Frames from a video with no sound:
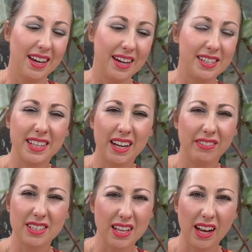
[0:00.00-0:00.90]
instead of
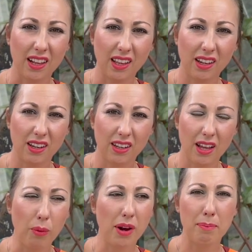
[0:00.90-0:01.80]
a salad,
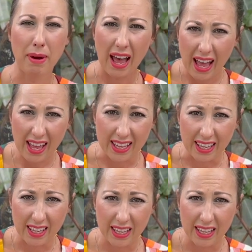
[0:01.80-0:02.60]
I want a pie.